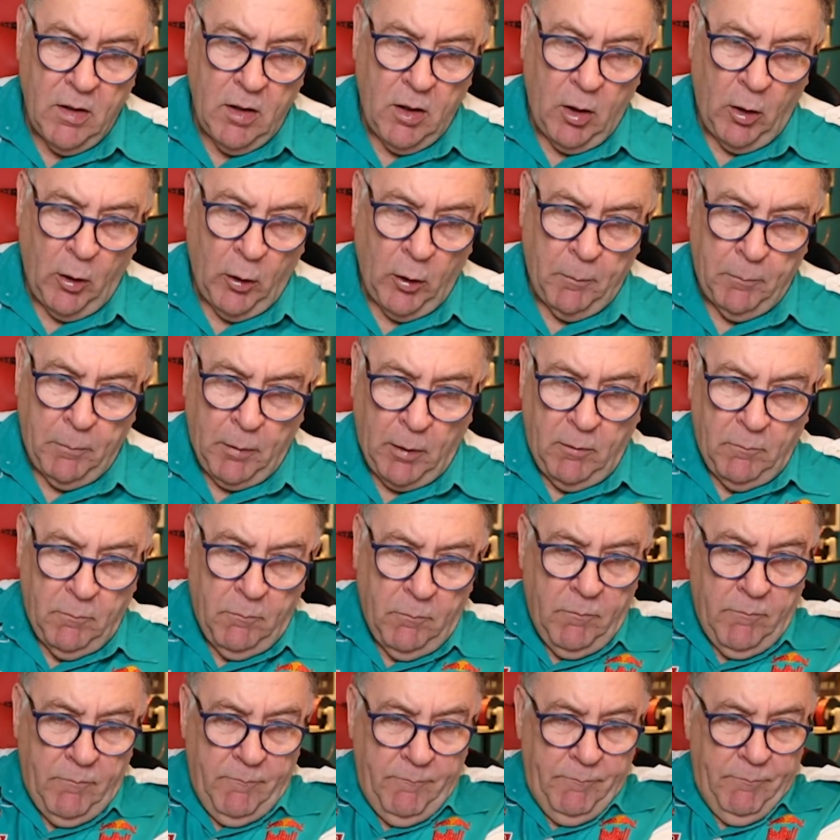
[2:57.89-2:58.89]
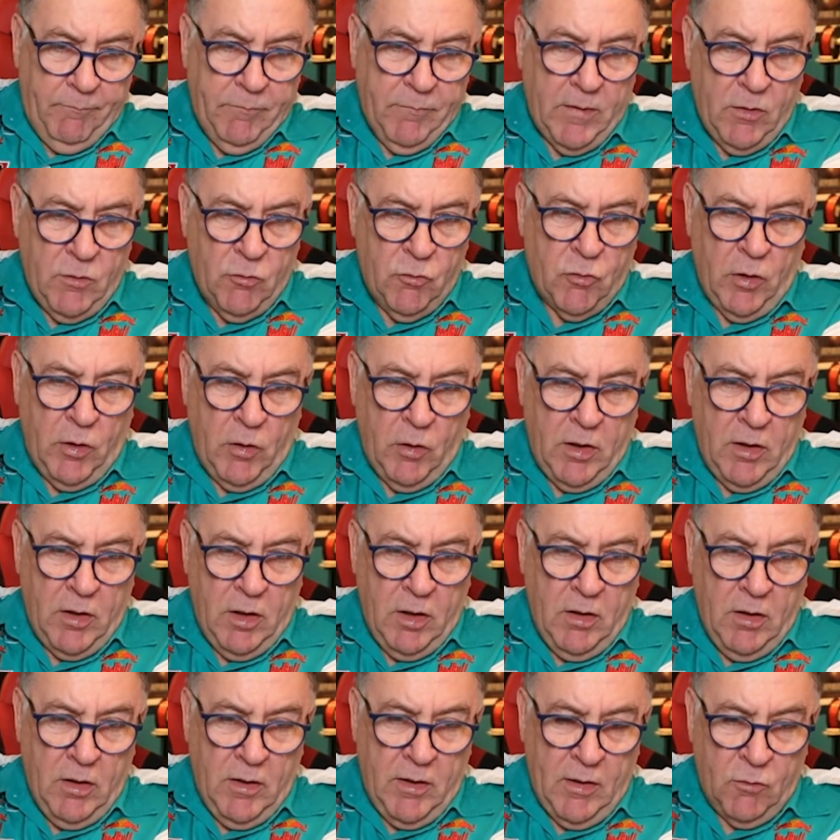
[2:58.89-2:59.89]
on the bottom, so
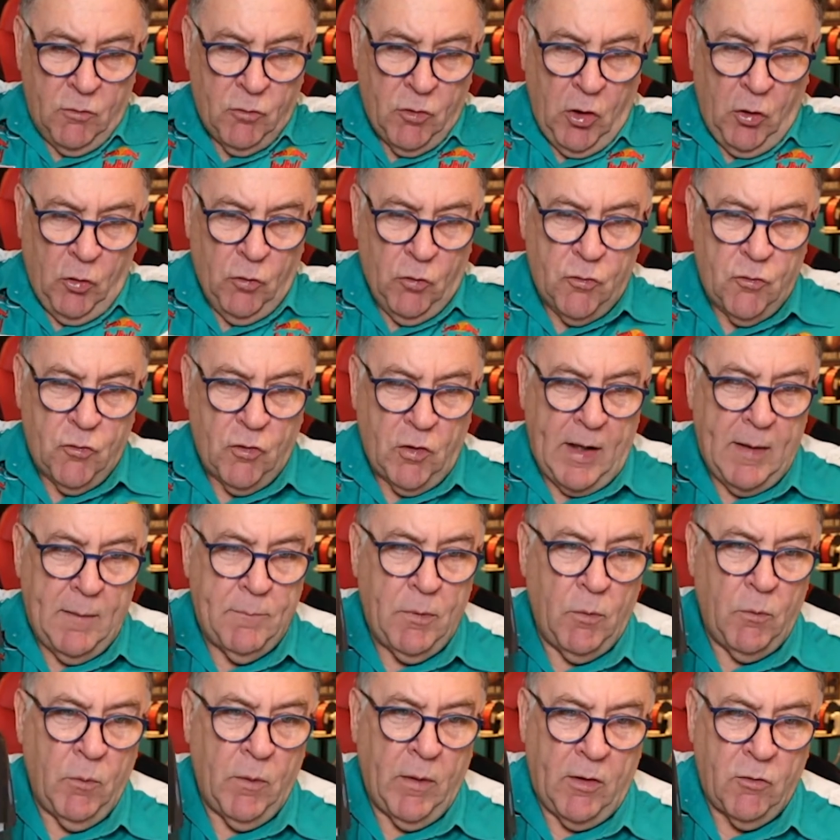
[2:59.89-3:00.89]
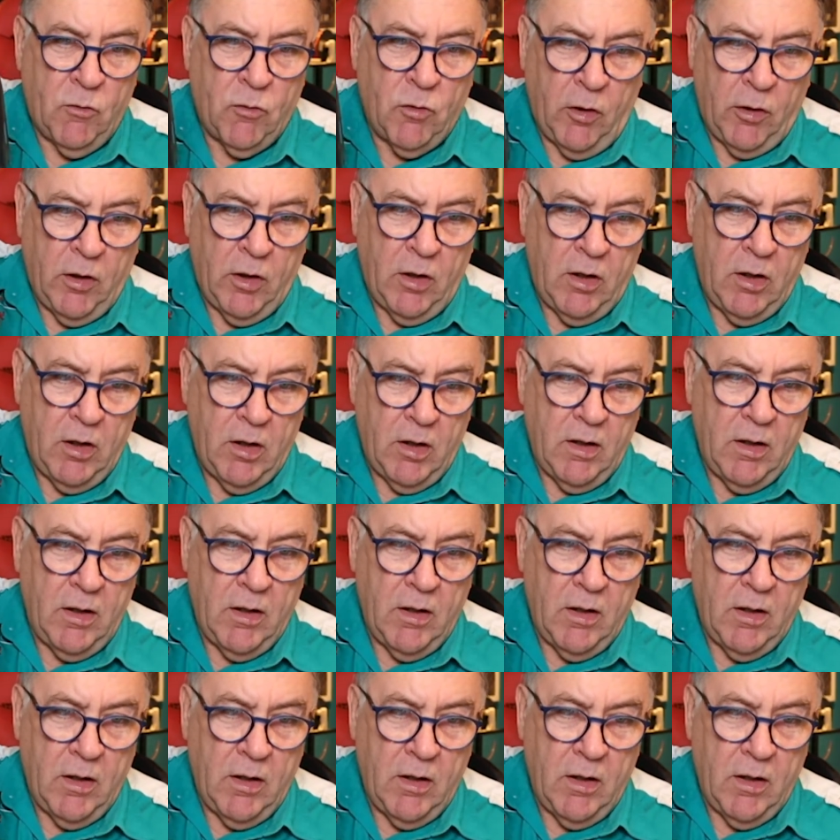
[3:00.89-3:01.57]
it's non-slip when it's on a